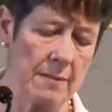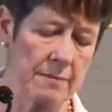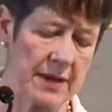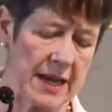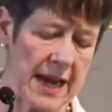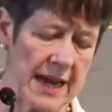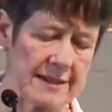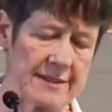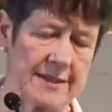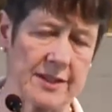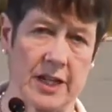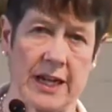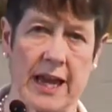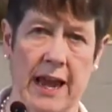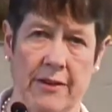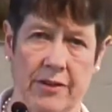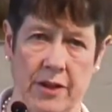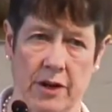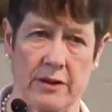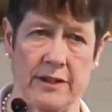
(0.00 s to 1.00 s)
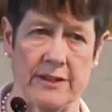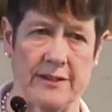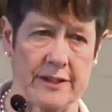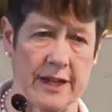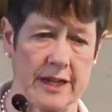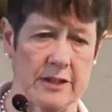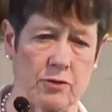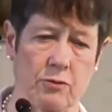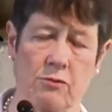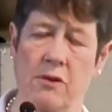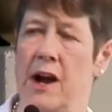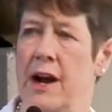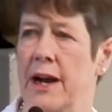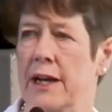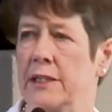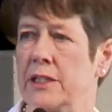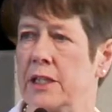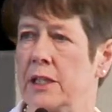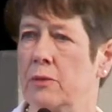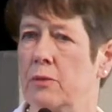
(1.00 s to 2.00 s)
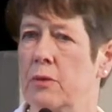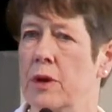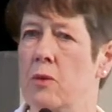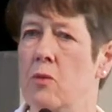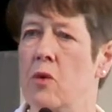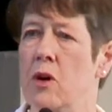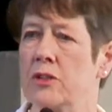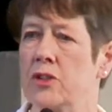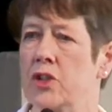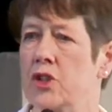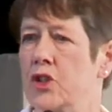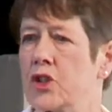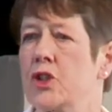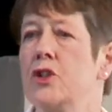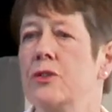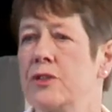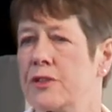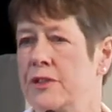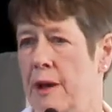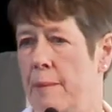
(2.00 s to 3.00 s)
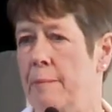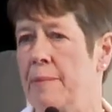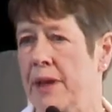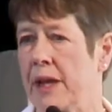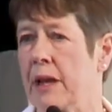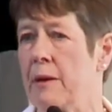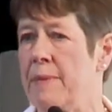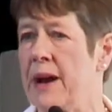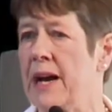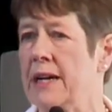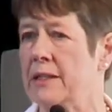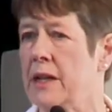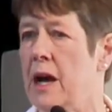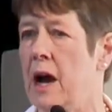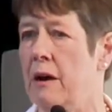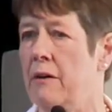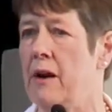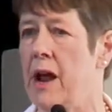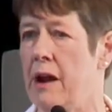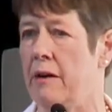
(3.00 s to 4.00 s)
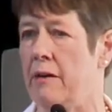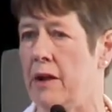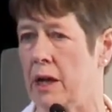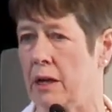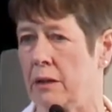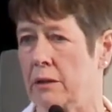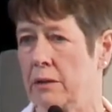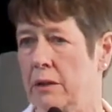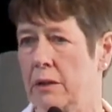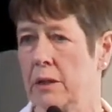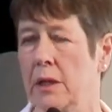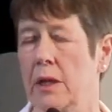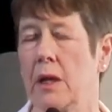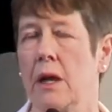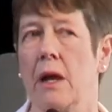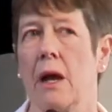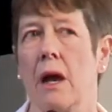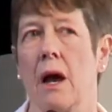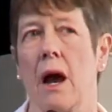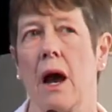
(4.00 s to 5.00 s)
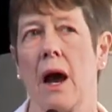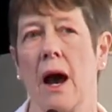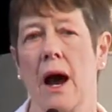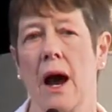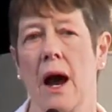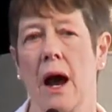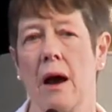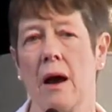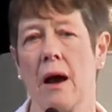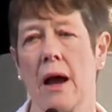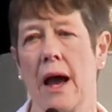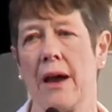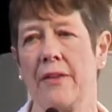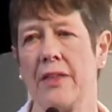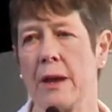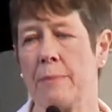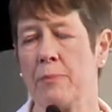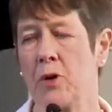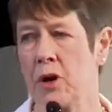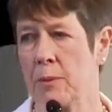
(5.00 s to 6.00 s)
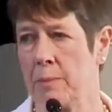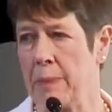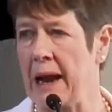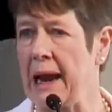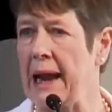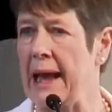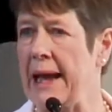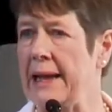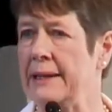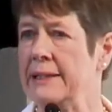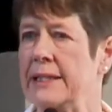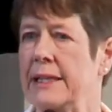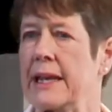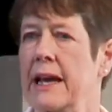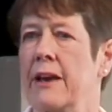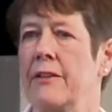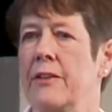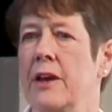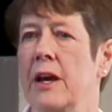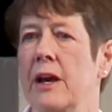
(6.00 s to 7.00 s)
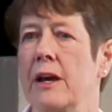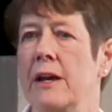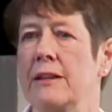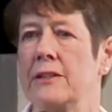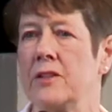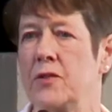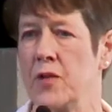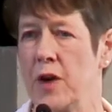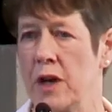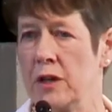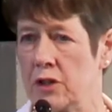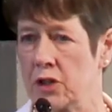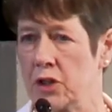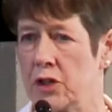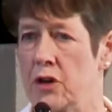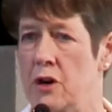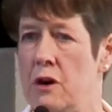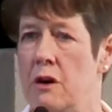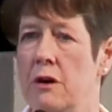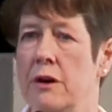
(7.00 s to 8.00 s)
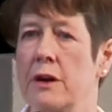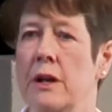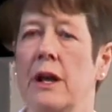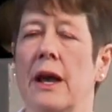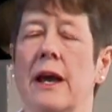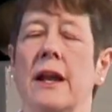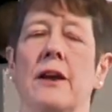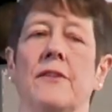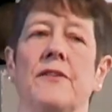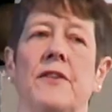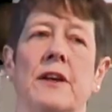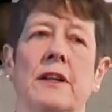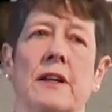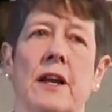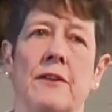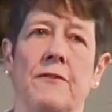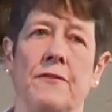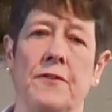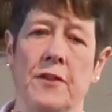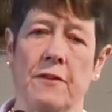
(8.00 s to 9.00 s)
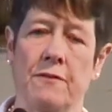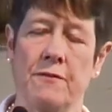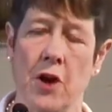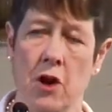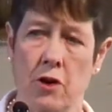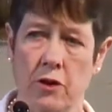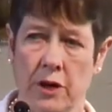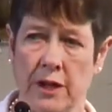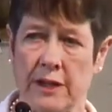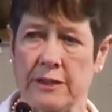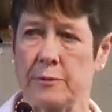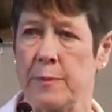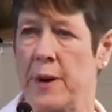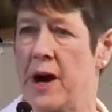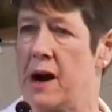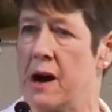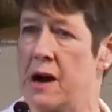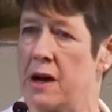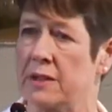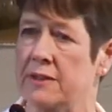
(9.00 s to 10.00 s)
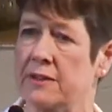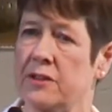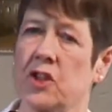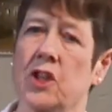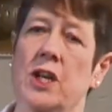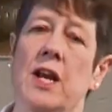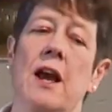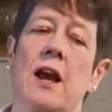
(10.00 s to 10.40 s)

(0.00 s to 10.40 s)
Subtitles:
gets together and says, right, we want to do something about our area. And they put a plan together, it's voted on, and if the vote is passed,